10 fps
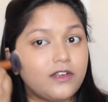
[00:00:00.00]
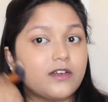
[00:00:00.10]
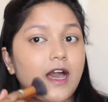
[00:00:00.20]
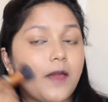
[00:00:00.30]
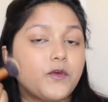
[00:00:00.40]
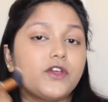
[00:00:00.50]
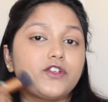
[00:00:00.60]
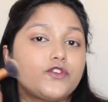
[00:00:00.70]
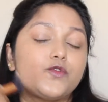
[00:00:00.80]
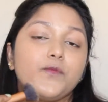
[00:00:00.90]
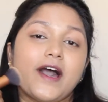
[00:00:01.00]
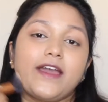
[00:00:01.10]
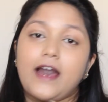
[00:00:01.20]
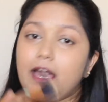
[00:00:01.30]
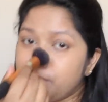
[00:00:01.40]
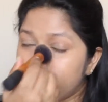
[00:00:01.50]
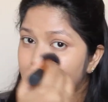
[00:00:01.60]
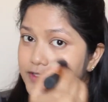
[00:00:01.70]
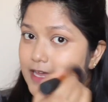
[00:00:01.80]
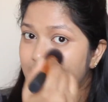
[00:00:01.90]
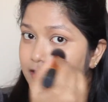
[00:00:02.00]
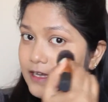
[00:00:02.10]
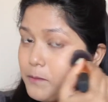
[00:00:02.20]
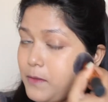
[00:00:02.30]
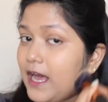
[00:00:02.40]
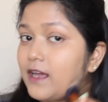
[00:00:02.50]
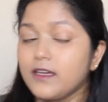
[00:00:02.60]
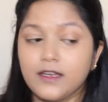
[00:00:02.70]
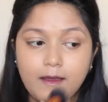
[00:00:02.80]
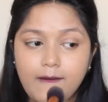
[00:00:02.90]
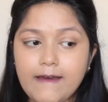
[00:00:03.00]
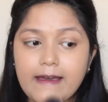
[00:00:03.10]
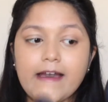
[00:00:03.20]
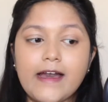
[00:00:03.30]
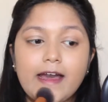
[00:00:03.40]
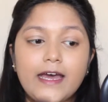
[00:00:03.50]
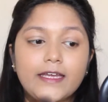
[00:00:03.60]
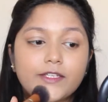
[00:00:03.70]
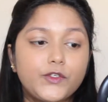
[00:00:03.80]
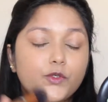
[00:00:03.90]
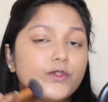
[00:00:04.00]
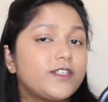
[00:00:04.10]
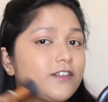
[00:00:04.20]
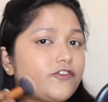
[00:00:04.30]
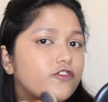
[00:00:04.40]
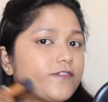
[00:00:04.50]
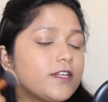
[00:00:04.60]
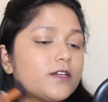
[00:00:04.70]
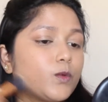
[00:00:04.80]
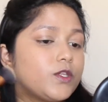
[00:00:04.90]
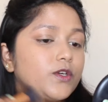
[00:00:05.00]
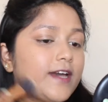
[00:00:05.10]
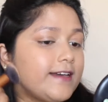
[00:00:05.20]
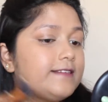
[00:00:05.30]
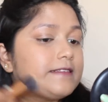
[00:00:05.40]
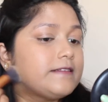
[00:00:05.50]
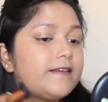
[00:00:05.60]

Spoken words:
the look, I'm going to do my eyebrows and come back and do the rest of the look with you guys.